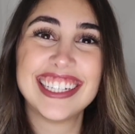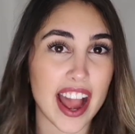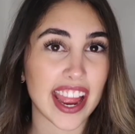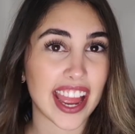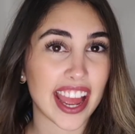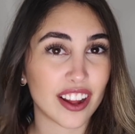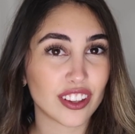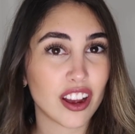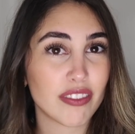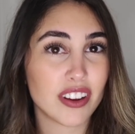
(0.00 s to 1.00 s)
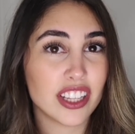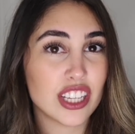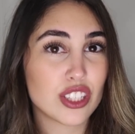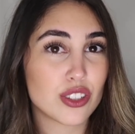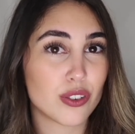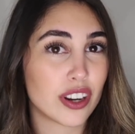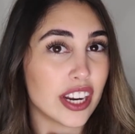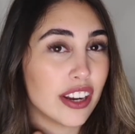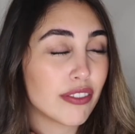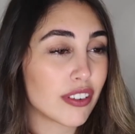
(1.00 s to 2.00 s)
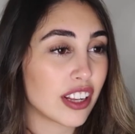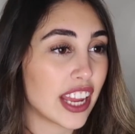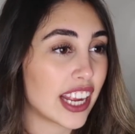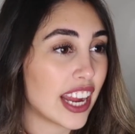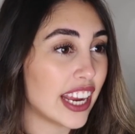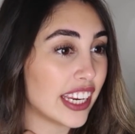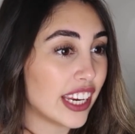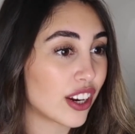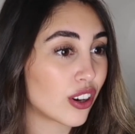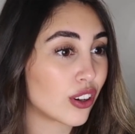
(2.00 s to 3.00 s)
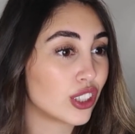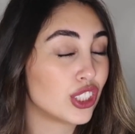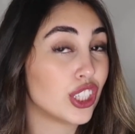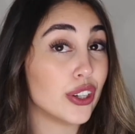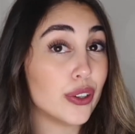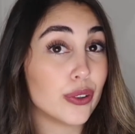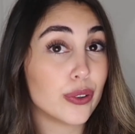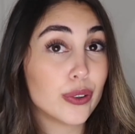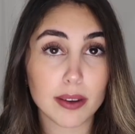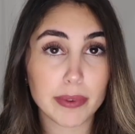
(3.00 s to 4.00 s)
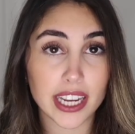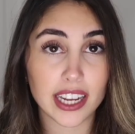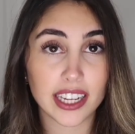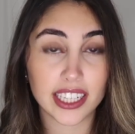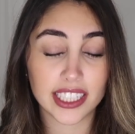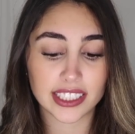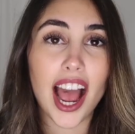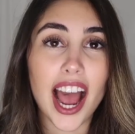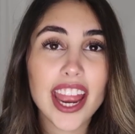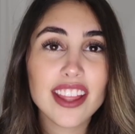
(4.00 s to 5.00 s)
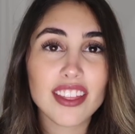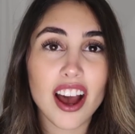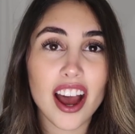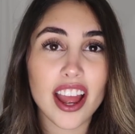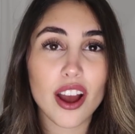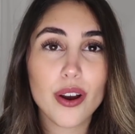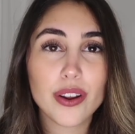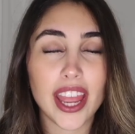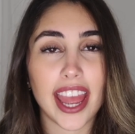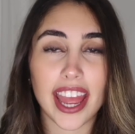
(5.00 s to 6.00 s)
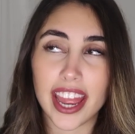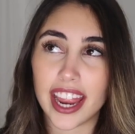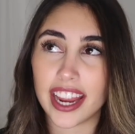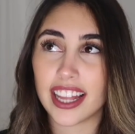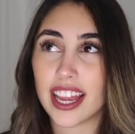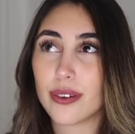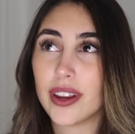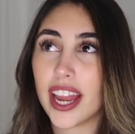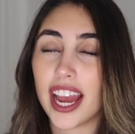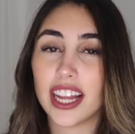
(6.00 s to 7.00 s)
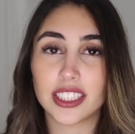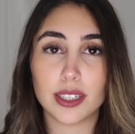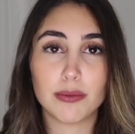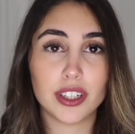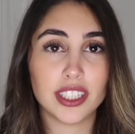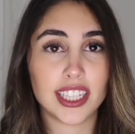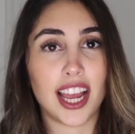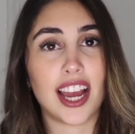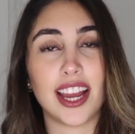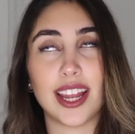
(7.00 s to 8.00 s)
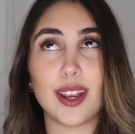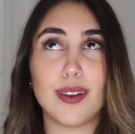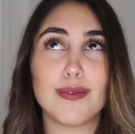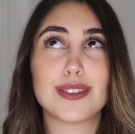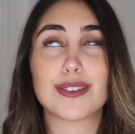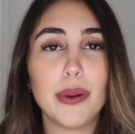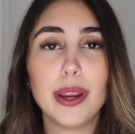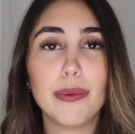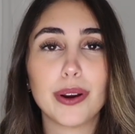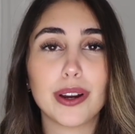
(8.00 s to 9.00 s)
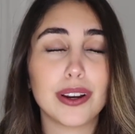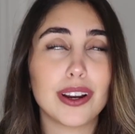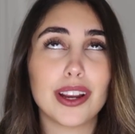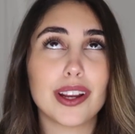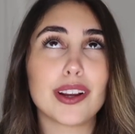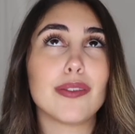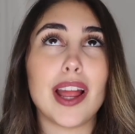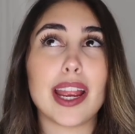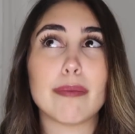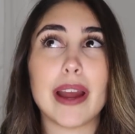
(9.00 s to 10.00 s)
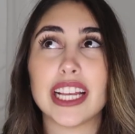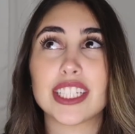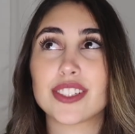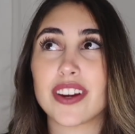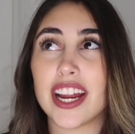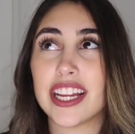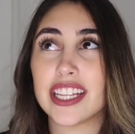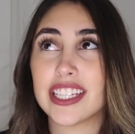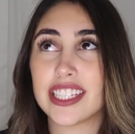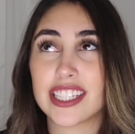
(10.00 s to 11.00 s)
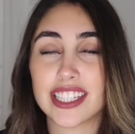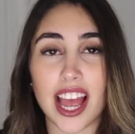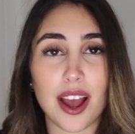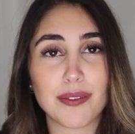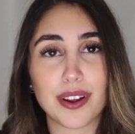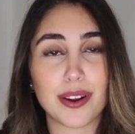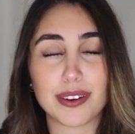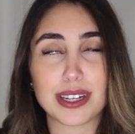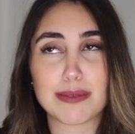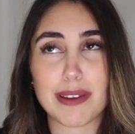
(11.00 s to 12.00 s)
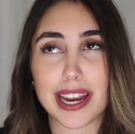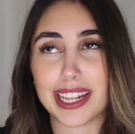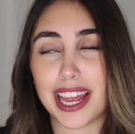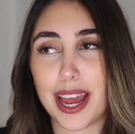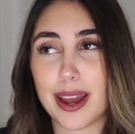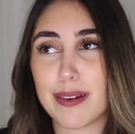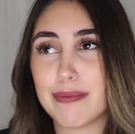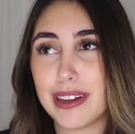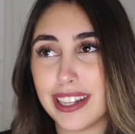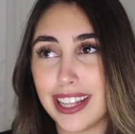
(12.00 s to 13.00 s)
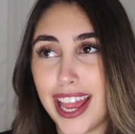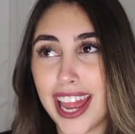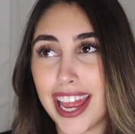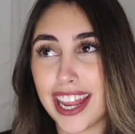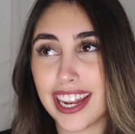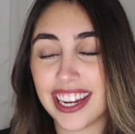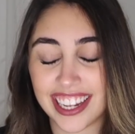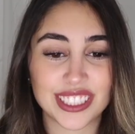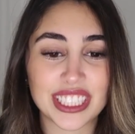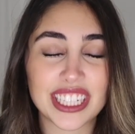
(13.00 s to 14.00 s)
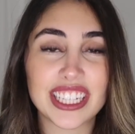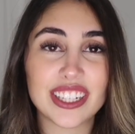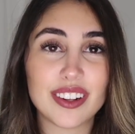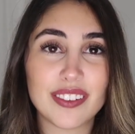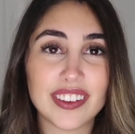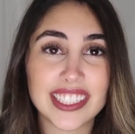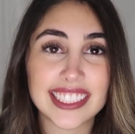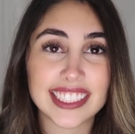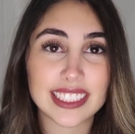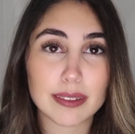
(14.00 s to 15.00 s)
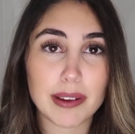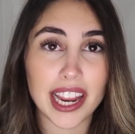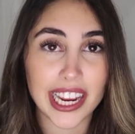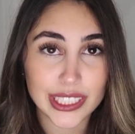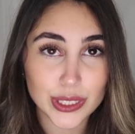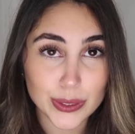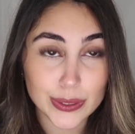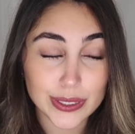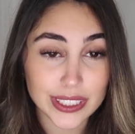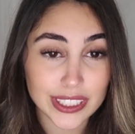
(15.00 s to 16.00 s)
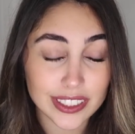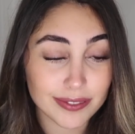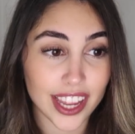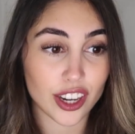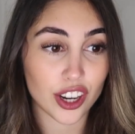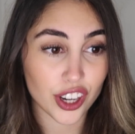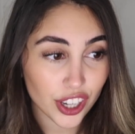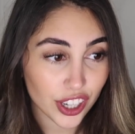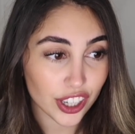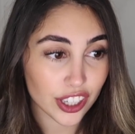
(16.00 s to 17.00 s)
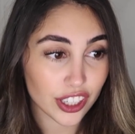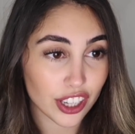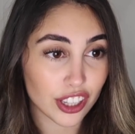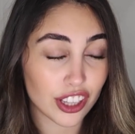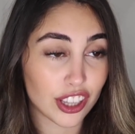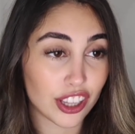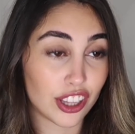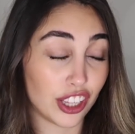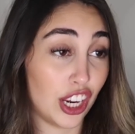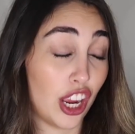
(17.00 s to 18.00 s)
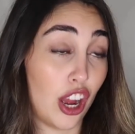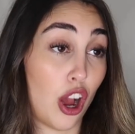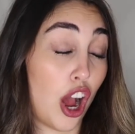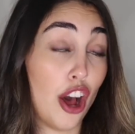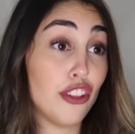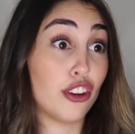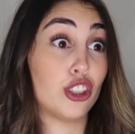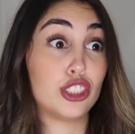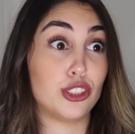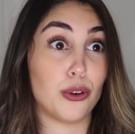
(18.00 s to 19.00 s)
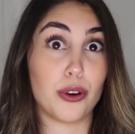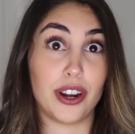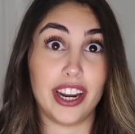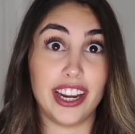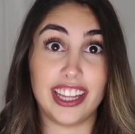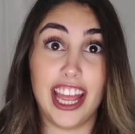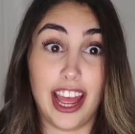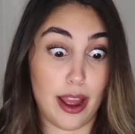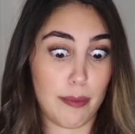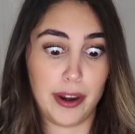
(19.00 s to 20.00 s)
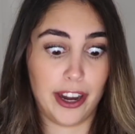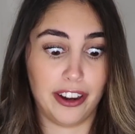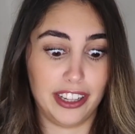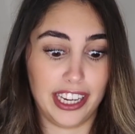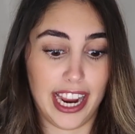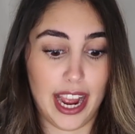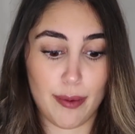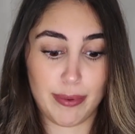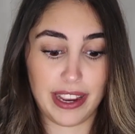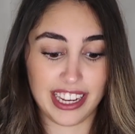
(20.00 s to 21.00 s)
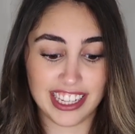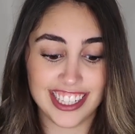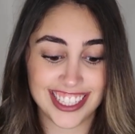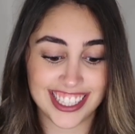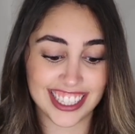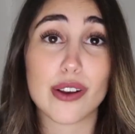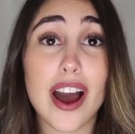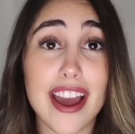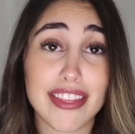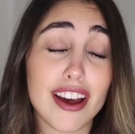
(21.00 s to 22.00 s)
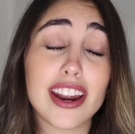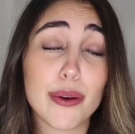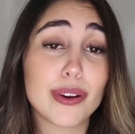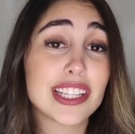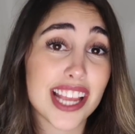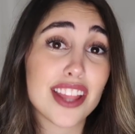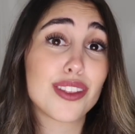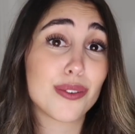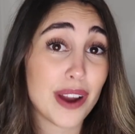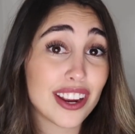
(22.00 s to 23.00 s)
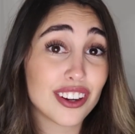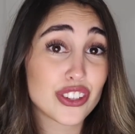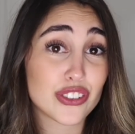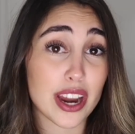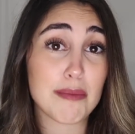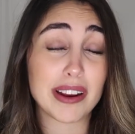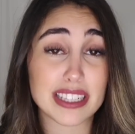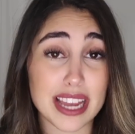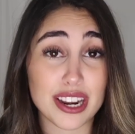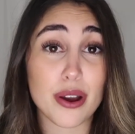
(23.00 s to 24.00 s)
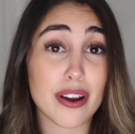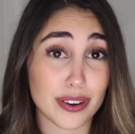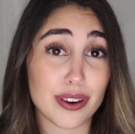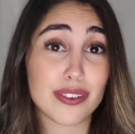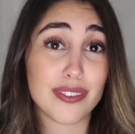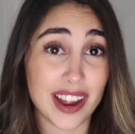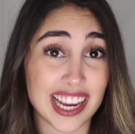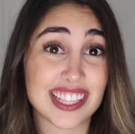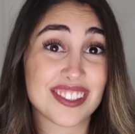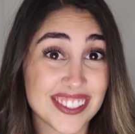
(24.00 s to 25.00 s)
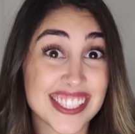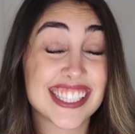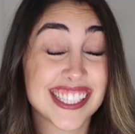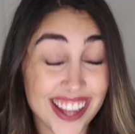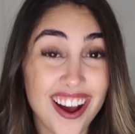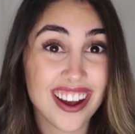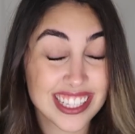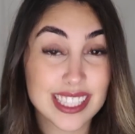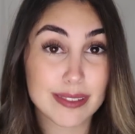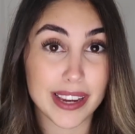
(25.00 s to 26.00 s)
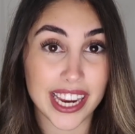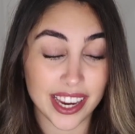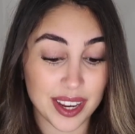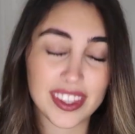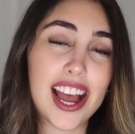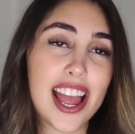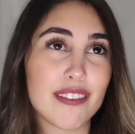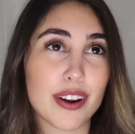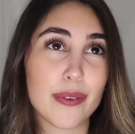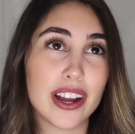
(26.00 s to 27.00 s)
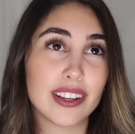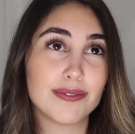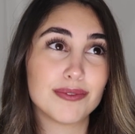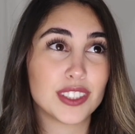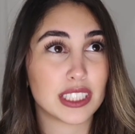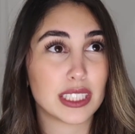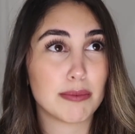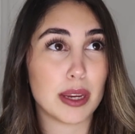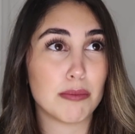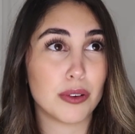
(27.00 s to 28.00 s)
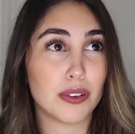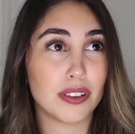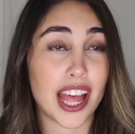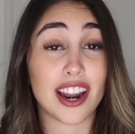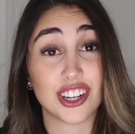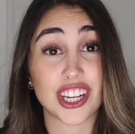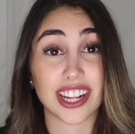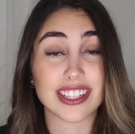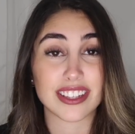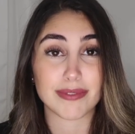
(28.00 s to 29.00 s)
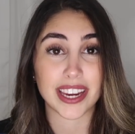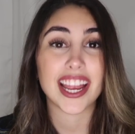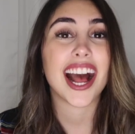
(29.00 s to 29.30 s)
I held off on this story for like a year or two because I thought, okay, like we had some good times. We were like best friends. I'm gonna respect that. But then took a little visit to my high school and heard the other story that apparently happened. So I thought I would set the record straight because I know everyone from high school stalks me. Not everyone, just the people that are jealous of me.